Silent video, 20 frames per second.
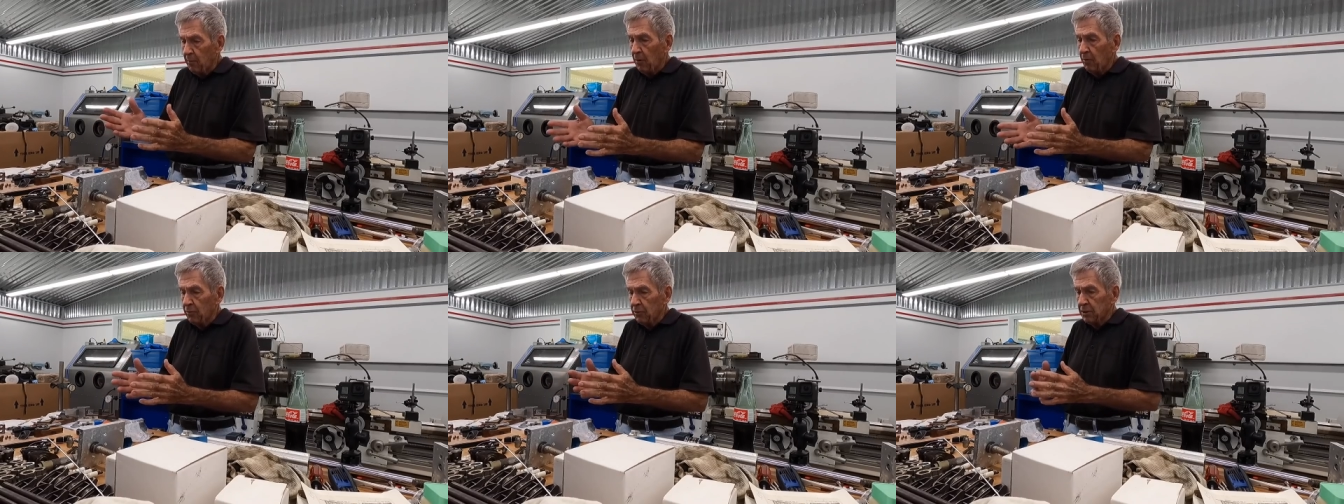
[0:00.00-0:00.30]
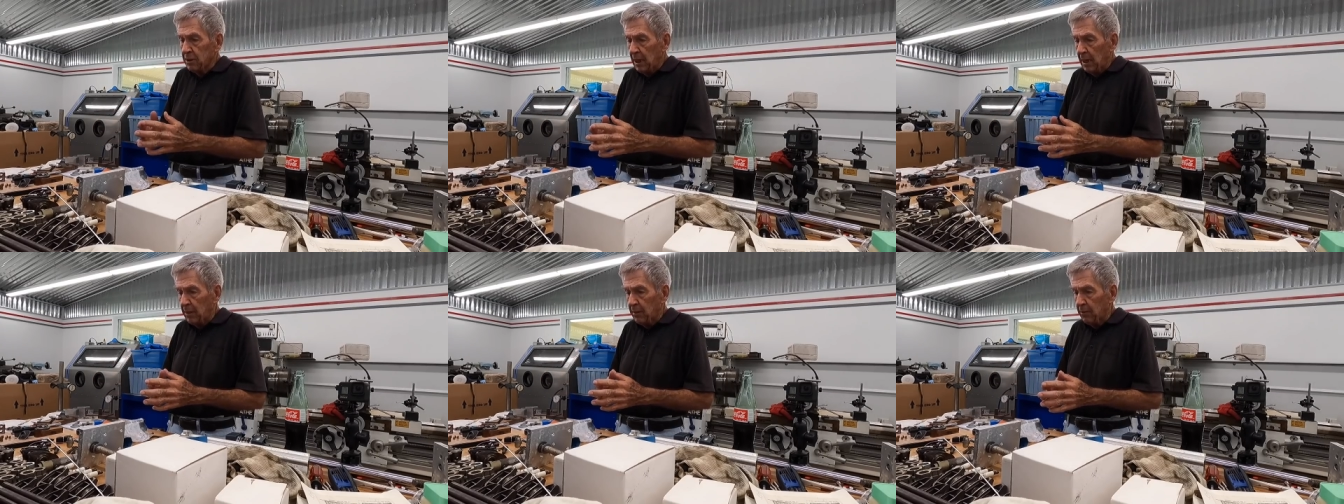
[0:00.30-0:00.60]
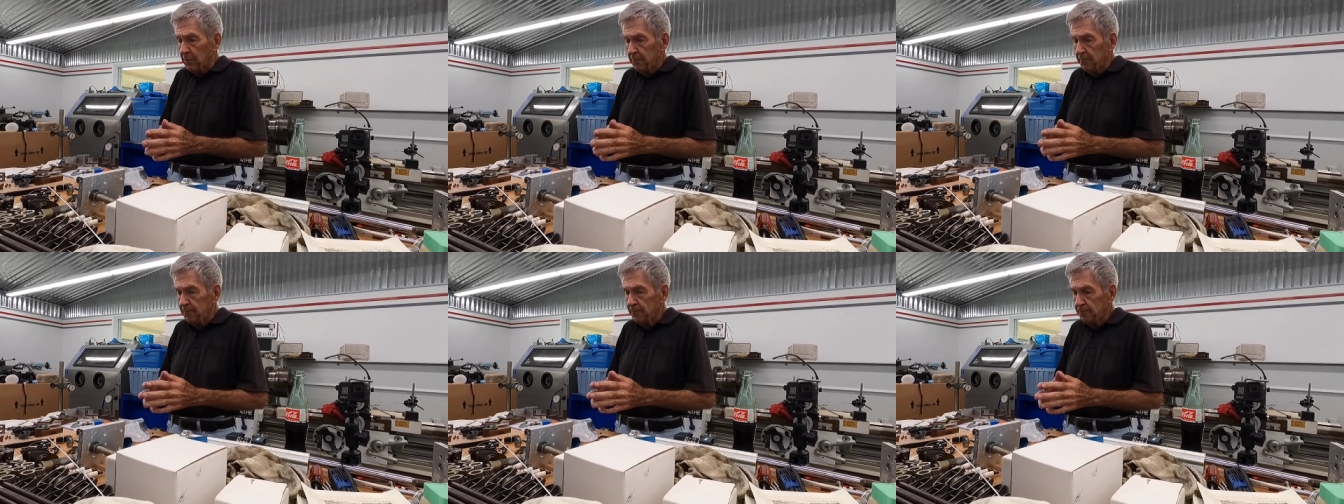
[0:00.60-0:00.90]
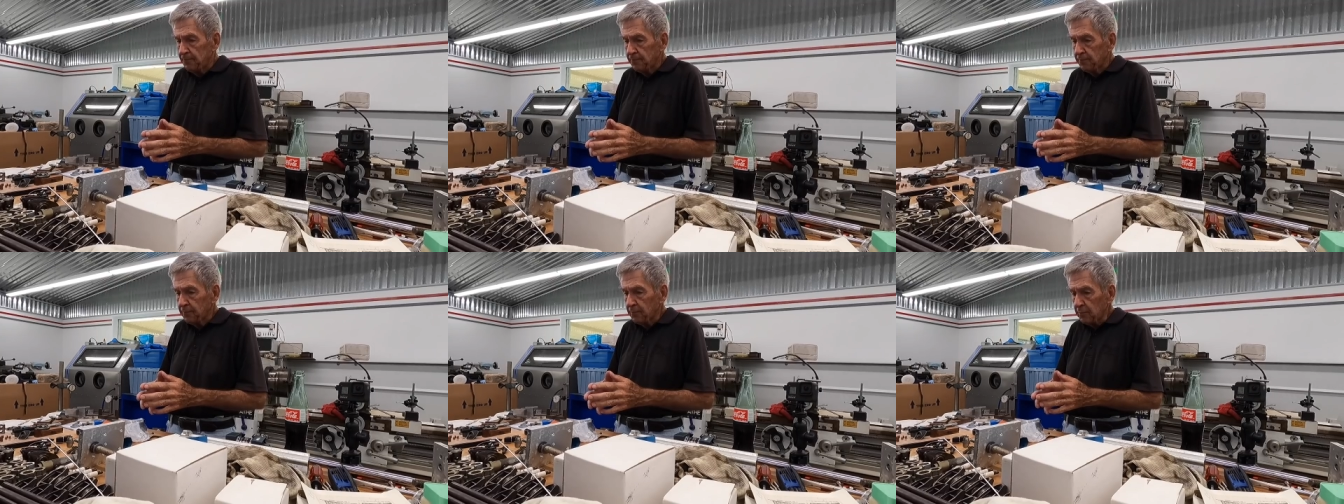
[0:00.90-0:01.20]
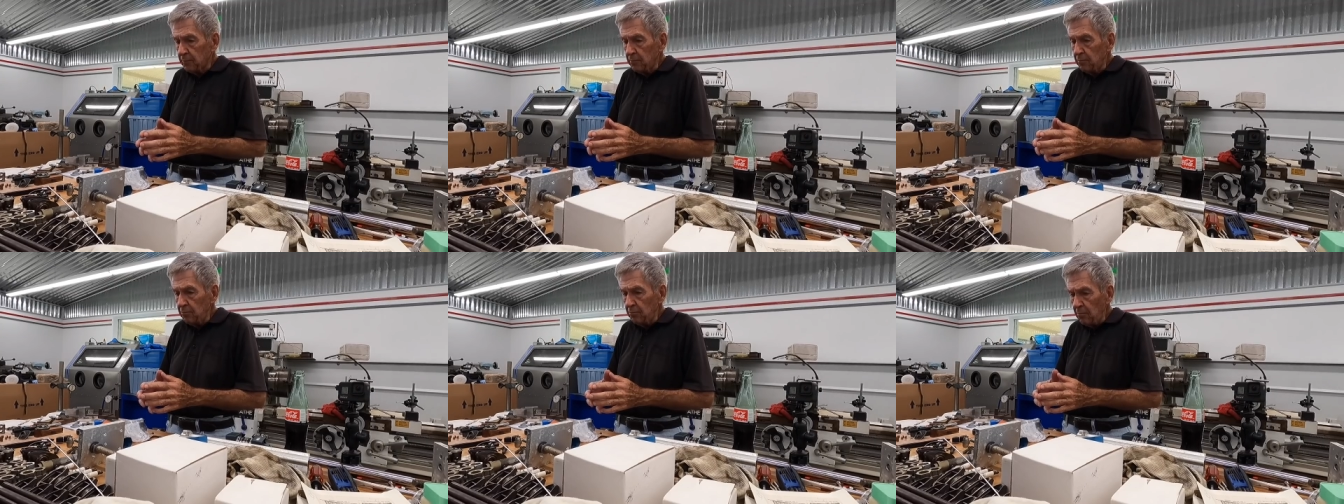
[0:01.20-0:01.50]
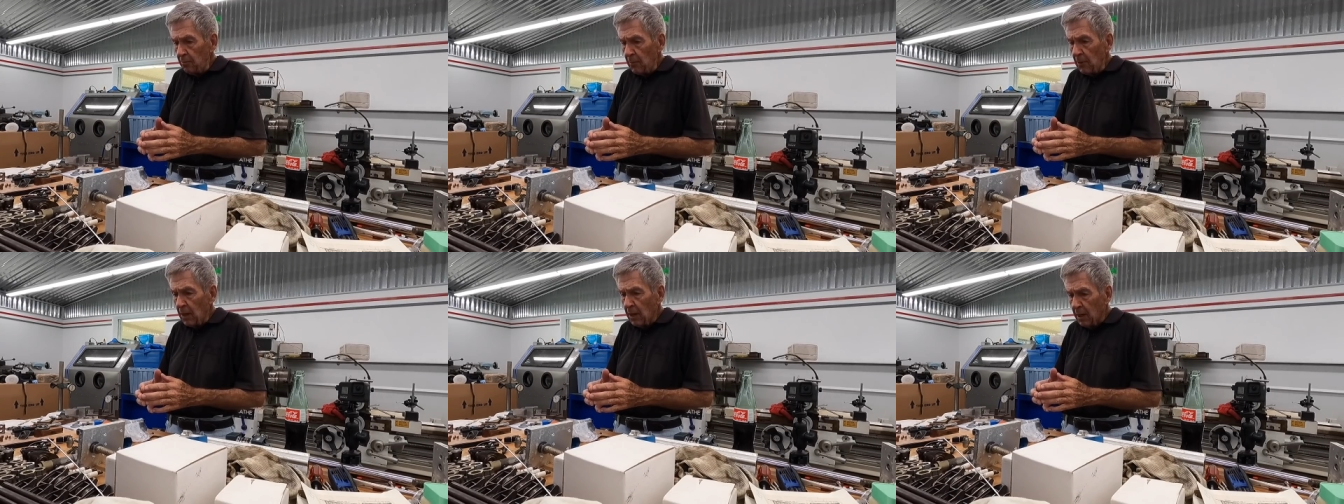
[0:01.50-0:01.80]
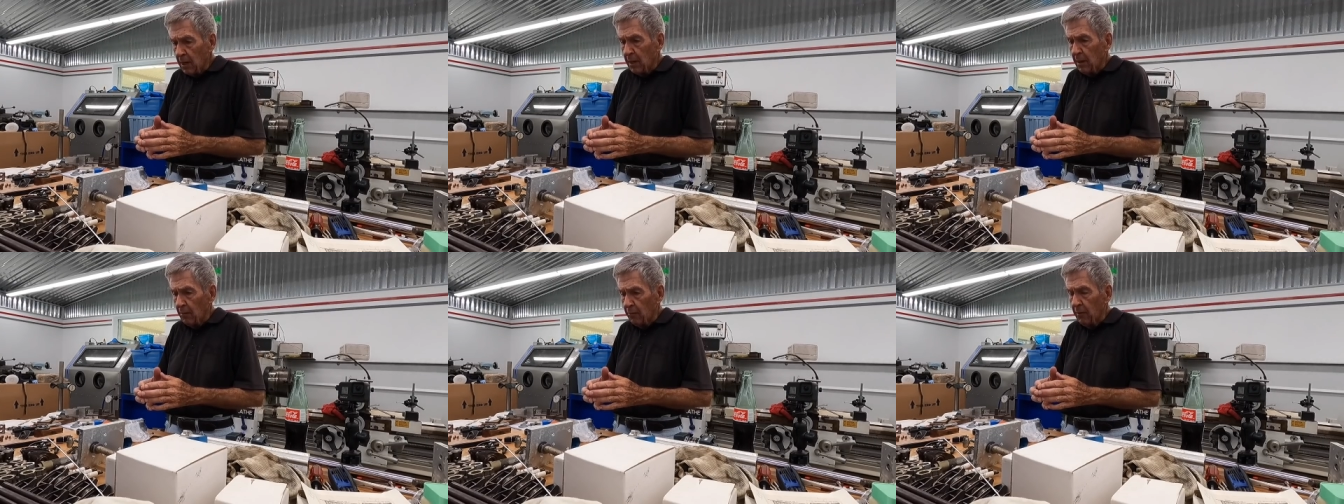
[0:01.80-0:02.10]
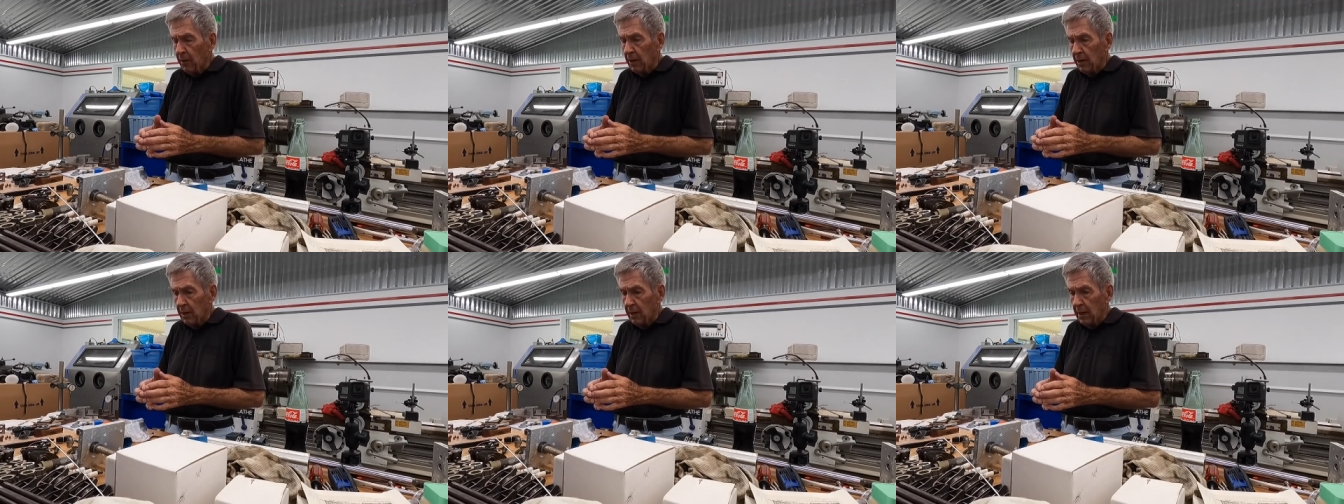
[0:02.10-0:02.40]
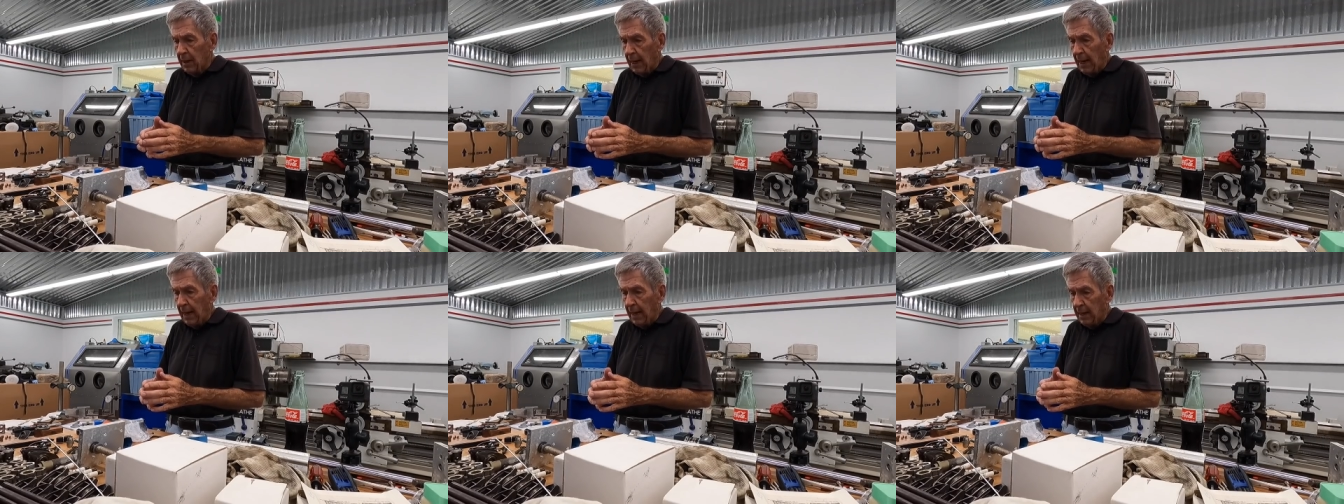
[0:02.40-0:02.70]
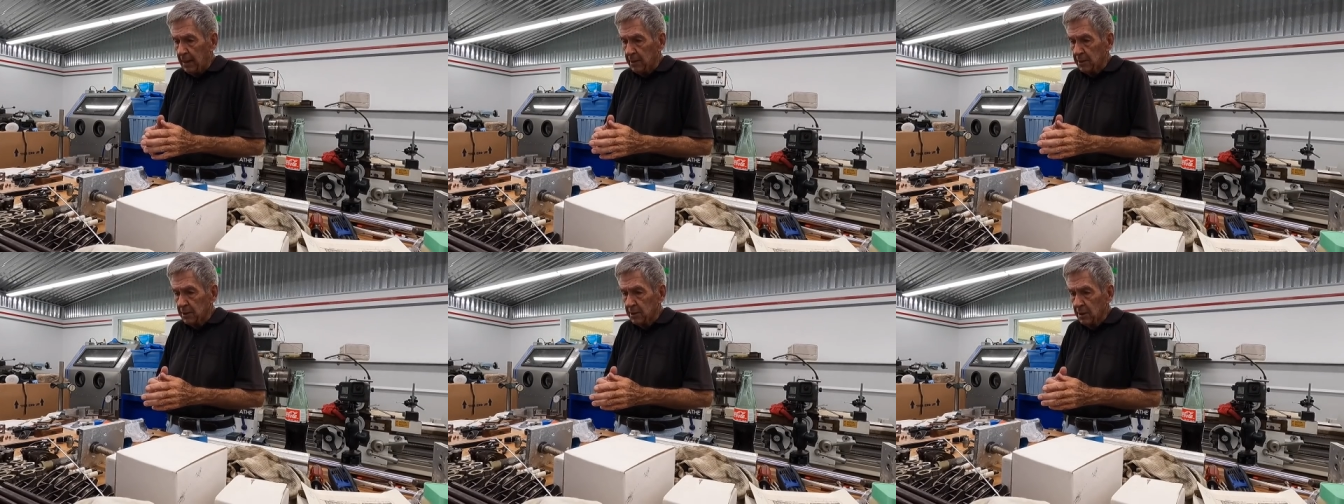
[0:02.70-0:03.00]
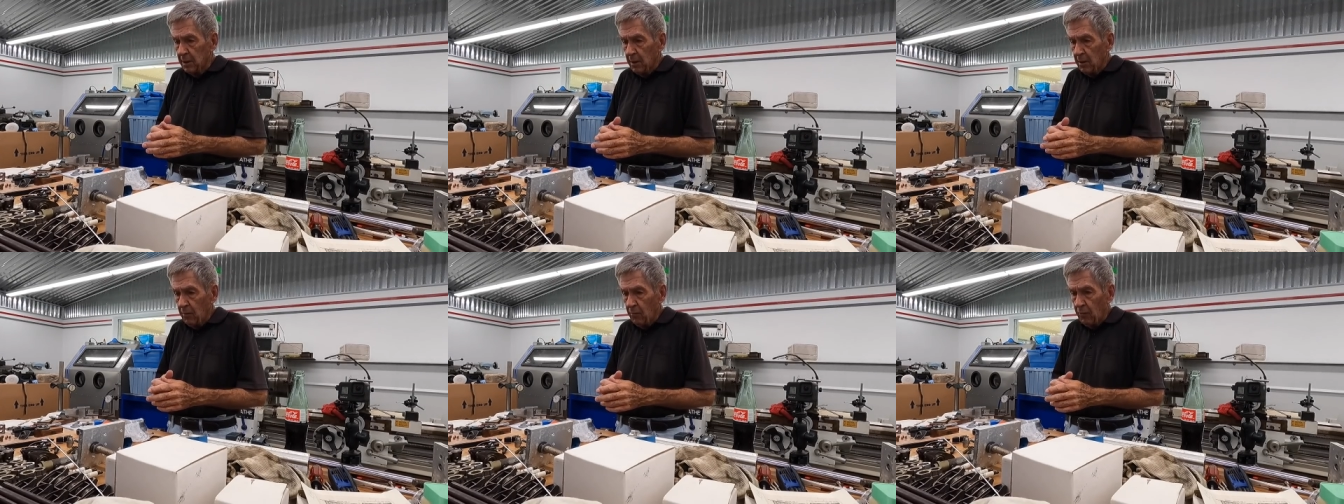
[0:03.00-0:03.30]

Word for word: motorcycle and they'll run the nines,